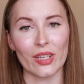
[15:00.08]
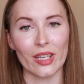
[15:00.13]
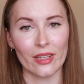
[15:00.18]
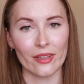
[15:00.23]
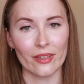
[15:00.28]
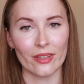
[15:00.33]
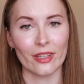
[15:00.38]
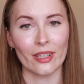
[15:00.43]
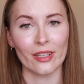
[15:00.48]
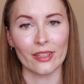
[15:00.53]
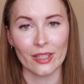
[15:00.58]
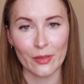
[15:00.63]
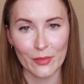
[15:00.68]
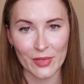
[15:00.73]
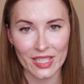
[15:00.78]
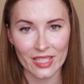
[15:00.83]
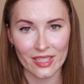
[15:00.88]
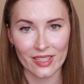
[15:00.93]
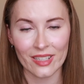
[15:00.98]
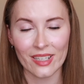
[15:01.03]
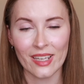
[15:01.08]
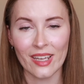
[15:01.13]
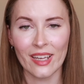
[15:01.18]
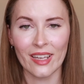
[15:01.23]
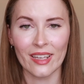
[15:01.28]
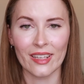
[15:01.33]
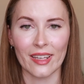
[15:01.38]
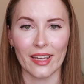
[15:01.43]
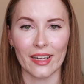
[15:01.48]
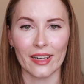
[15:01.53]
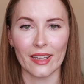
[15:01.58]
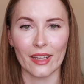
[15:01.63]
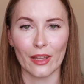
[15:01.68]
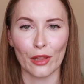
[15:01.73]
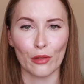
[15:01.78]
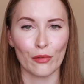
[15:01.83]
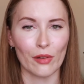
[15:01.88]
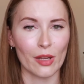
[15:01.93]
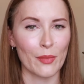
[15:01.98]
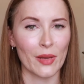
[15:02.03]
Kindle Unlimited getting
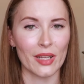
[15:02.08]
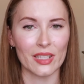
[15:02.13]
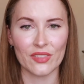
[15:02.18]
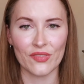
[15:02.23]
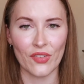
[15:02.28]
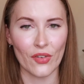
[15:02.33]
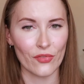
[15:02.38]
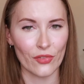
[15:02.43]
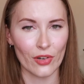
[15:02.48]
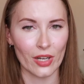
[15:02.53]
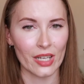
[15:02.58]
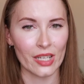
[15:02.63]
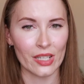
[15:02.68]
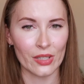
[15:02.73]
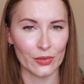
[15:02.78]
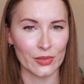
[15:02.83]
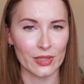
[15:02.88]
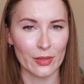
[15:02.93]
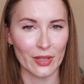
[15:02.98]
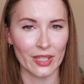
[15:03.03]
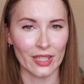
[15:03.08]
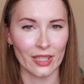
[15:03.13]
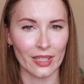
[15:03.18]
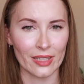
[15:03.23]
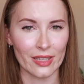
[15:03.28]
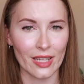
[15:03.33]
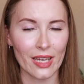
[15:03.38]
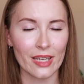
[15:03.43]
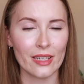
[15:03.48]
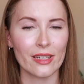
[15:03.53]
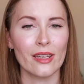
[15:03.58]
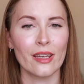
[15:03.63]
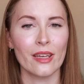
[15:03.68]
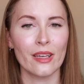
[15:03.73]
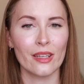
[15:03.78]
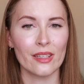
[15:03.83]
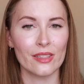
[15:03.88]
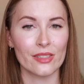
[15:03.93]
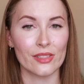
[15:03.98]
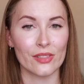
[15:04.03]
3 months for free or something like that.
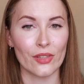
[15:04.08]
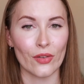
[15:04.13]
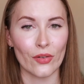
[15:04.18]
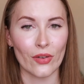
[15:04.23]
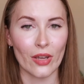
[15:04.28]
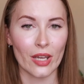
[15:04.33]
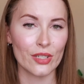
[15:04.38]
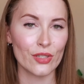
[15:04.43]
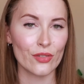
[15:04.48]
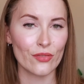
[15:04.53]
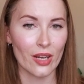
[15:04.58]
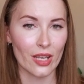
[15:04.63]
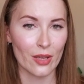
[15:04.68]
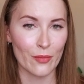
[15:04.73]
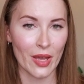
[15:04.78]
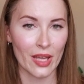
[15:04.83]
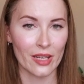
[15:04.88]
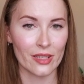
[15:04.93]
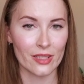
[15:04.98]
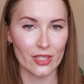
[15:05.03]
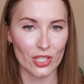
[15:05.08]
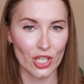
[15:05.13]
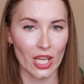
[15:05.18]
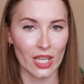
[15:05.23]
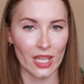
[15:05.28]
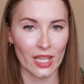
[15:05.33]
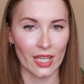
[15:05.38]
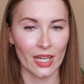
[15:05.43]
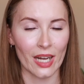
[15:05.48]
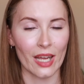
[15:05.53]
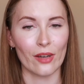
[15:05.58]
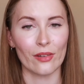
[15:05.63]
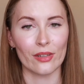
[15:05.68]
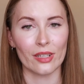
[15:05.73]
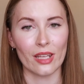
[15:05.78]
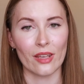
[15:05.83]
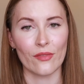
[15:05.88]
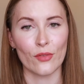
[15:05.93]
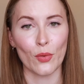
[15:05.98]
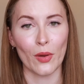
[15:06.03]
So I do recommend checking it out
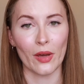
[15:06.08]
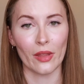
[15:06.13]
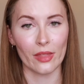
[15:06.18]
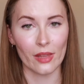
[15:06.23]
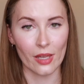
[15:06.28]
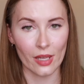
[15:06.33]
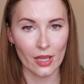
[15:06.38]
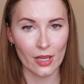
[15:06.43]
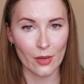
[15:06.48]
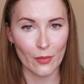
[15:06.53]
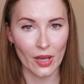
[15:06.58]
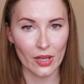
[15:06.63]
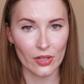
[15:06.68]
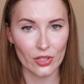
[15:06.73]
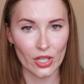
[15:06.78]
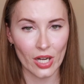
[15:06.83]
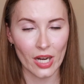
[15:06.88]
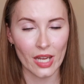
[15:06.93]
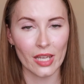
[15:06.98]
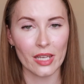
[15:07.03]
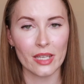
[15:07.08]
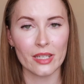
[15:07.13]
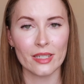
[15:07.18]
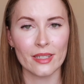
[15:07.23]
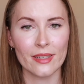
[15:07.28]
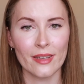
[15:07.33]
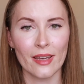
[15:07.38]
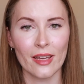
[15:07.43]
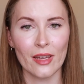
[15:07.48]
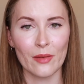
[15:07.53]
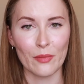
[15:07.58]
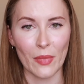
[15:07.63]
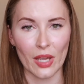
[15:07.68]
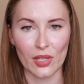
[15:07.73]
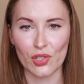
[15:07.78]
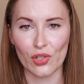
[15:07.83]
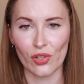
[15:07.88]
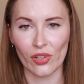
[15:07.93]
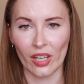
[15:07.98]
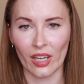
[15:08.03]
if you are thinking about trying it. Make
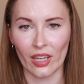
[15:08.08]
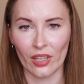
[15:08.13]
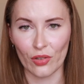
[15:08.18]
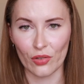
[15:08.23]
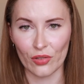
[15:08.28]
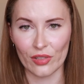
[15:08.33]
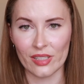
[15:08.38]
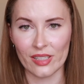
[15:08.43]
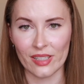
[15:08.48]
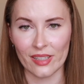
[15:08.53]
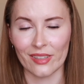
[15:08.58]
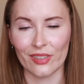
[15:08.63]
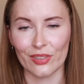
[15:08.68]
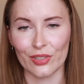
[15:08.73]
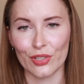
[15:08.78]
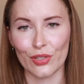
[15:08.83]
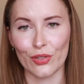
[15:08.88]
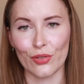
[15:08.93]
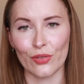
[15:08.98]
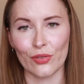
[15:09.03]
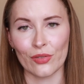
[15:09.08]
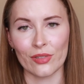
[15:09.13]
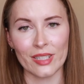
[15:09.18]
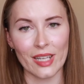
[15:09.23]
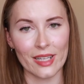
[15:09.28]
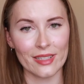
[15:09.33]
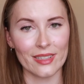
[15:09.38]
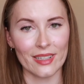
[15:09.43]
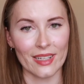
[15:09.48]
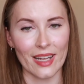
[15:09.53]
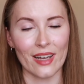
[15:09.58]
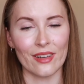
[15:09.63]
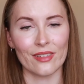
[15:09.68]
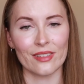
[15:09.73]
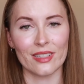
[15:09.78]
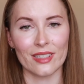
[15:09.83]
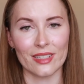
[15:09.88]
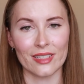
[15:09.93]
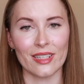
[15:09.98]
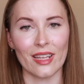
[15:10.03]
sure you get a good deal to test it
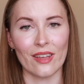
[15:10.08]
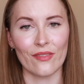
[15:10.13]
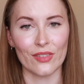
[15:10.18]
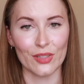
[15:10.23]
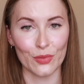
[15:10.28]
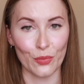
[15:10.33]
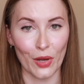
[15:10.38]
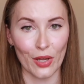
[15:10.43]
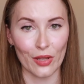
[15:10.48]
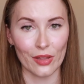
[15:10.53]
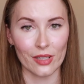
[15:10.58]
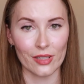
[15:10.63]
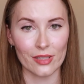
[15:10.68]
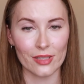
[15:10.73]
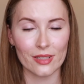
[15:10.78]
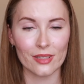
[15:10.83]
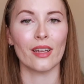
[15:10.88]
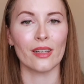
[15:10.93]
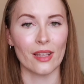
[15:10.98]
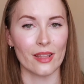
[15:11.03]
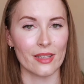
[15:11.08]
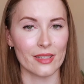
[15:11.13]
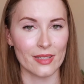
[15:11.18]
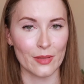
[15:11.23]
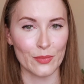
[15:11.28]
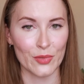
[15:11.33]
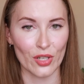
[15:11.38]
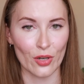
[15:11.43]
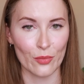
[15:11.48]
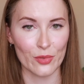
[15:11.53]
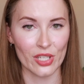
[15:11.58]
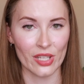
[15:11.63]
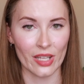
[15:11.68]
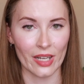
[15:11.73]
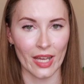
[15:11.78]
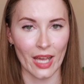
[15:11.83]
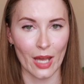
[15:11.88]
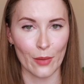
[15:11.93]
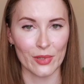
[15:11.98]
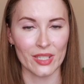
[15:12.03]
out to see if it's worth it. Another subscription that
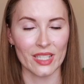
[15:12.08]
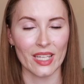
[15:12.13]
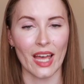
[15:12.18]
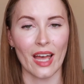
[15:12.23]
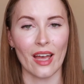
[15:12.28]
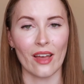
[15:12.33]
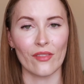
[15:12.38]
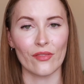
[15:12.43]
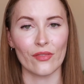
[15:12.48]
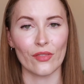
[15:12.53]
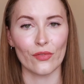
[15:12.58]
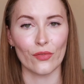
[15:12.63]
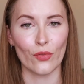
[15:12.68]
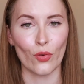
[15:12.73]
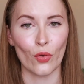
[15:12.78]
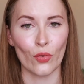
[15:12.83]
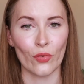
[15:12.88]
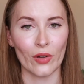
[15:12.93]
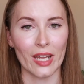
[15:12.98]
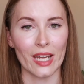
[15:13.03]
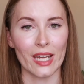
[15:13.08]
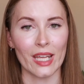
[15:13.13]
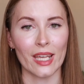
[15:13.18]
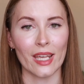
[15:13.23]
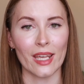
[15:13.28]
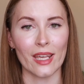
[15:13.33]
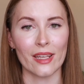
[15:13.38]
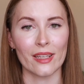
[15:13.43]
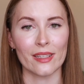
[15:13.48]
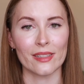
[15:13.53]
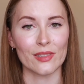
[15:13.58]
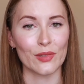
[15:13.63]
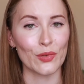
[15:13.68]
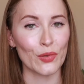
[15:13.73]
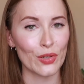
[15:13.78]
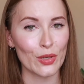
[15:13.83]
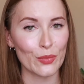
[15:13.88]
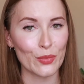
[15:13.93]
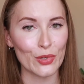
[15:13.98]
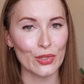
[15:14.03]
I happen to have for reading is
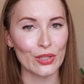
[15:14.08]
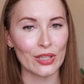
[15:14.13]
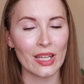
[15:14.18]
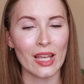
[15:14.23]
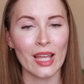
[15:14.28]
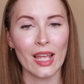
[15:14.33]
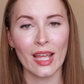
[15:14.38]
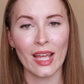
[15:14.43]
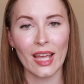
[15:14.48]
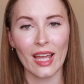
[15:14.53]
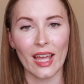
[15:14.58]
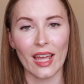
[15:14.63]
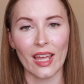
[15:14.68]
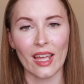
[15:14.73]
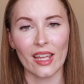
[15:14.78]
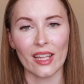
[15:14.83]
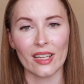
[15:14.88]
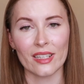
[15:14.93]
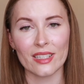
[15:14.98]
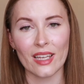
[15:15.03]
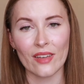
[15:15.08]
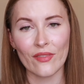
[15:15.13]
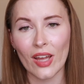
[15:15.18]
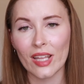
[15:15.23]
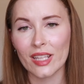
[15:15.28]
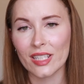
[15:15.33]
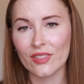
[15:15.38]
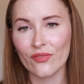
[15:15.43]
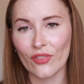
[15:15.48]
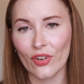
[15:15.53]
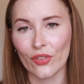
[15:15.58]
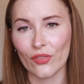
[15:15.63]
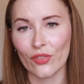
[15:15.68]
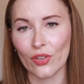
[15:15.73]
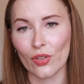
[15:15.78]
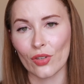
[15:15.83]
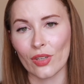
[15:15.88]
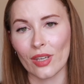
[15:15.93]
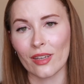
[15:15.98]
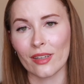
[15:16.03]
Audible, and I've had this for a
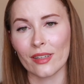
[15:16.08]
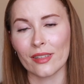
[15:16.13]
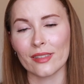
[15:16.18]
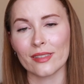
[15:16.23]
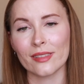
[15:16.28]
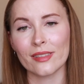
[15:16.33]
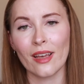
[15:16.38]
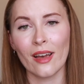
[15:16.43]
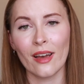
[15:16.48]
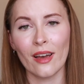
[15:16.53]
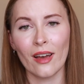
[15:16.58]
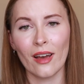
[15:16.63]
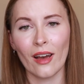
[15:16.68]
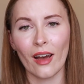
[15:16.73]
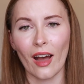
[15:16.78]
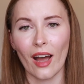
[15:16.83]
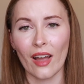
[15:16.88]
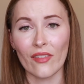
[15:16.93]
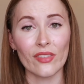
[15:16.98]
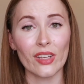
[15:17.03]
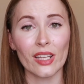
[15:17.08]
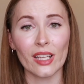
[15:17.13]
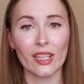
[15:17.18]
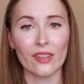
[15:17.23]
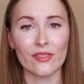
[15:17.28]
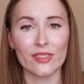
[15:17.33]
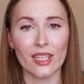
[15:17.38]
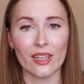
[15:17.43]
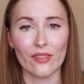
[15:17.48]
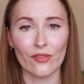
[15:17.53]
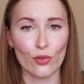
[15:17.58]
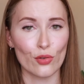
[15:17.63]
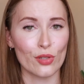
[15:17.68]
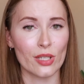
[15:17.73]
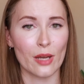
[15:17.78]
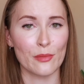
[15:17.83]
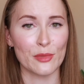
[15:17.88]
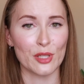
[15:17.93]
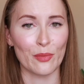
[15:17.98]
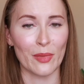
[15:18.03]
few years. I feel like I've said a few
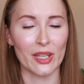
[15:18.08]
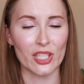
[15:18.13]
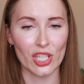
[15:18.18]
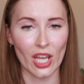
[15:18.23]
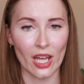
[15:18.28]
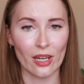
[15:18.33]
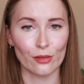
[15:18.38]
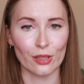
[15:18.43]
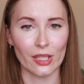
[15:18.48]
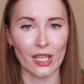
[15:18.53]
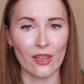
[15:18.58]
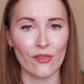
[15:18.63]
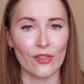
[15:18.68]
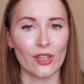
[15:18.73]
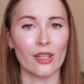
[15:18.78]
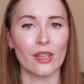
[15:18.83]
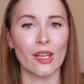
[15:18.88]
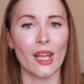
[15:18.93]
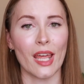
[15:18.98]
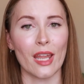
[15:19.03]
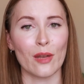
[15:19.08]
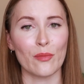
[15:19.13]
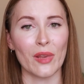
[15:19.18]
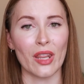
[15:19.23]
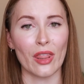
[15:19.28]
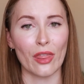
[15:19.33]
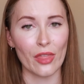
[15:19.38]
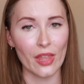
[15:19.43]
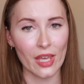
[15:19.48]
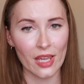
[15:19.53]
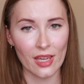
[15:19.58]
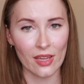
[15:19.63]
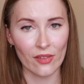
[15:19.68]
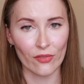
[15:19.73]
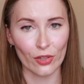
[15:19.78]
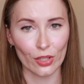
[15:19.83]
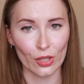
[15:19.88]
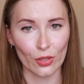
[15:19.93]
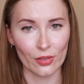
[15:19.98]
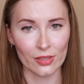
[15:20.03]
times on my channel even, and been thinking
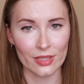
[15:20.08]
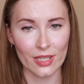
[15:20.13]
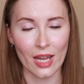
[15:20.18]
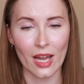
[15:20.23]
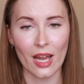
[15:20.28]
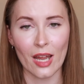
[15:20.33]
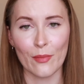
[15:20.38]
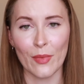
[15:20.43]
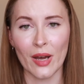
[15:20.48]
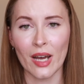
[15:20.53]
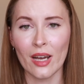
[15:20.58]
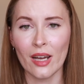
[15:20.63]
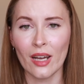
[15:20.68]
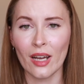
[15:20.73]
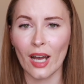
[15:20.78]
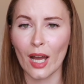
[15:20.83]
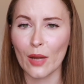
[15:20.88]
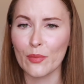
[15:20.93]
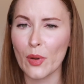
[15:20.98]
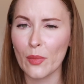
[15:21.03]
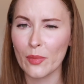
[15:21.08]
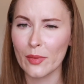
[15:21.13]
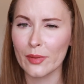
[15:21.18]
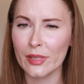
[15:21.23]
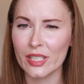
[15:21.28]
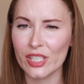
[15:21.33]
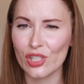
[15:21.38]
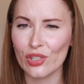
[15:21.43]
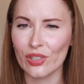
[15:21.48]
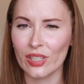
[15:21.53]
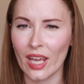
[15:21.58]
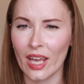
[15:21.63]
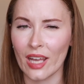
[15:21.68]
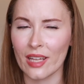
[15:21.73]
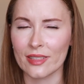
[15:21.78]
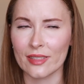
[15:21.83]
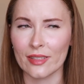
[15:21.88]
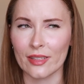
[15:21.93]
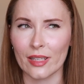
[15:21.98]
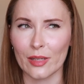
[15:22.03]
for a long time, I probably should
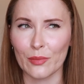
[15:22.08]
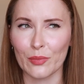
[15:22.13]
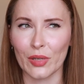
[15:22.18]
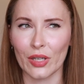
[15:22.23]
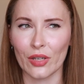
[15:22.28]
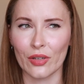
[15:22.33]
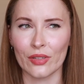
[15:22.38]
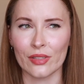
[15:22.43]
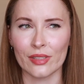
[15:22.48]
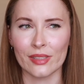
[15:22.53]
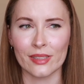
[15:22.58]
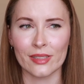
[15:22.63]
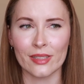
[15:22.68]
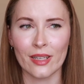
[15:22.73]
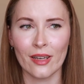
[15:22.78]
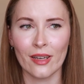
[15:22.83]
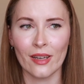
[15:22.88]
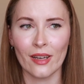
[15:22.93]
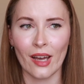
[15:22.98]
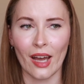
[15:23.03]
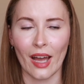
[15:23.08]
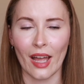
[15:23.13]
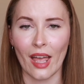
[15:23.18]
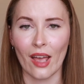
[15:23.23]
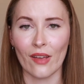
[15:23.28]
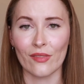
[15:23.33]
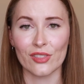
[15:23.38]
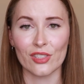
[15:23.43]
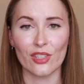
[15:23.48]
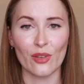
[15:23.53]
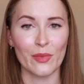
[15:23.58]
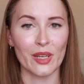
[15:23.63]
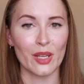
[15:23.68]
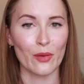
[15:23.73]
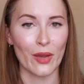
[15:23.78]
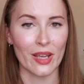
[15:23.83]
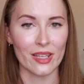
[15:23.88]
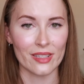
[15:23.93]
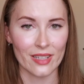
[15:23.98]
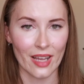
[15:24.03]
cancel it because I have so many
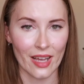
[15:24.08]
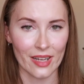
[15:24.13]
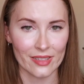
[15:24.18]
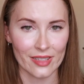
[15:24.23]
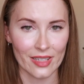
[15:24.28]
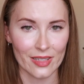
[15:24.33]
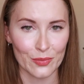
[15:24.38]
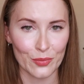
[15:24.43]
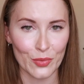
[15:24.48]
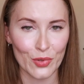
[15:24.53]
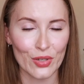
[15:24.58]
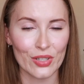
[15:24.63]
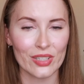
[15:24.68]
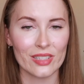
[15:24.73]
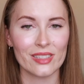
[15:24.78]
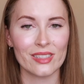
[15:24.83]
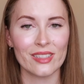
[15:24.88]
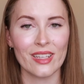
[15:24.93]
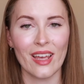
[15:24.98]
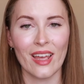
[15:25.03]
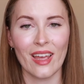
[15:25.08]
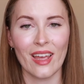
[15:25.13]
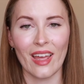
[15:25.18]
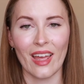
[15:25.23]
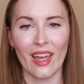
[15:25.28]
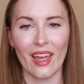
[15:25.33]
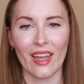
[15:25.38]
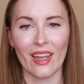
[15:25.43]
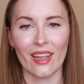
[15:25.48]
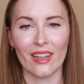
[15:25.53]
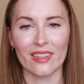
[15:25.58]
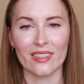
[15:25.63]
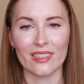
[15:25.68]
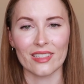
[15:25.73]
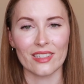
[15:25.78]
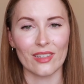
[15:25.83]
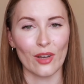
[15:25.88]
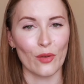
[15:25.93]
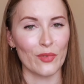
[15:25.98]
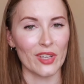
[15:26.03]
ways to access books,
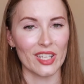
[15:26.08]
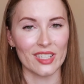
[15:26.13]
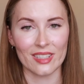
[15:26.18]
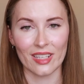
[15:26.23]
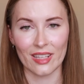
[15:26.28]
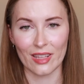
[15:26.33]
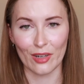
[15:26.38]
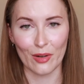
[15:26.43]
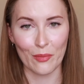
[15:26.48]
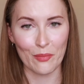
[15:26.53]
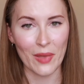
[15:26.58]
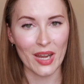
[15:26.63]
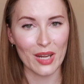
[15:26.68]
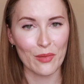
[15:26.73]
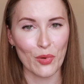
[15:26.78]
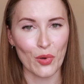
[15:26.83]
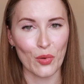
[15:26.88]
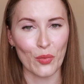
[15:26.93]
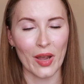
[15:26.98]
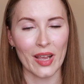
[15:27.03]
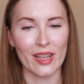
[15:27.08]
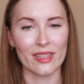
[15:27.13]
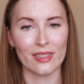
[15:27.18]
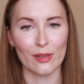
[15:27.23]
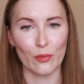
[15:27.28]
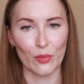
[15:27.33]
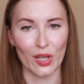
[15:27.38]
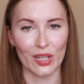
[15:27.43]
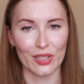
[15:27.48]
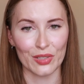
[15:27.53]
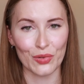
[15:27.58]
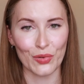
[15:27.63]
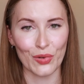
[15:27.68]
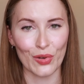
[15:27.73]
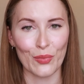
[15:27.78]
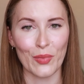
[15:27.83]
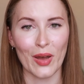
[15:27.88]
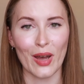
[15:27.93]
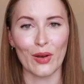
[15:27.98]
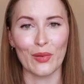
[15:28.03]
and obviously there are many more ways that I'm going to talk
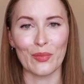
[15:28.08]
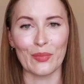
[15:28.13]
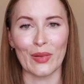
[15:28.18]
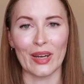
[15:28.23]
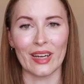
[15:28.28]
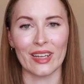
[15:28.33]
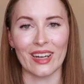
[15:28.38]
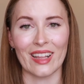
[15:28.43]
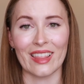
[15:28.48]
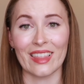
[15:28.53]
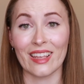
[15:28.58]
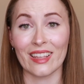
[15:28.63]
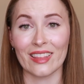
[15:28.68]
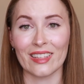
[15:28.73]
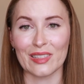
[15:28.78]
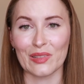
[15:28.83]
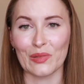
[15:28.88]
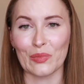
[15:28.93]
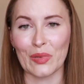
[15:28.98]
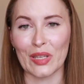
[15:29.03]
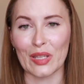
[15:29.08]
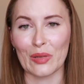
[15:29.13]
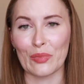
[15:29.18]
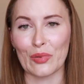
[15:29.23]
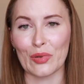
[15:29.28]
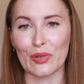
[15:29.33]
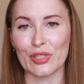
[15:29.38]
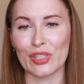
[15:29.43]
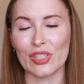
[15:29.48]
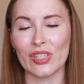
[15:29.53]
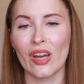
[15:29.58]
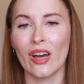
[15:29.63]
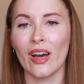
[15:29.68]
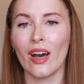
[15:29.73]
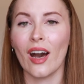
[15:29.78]
about, but I think this will be the push.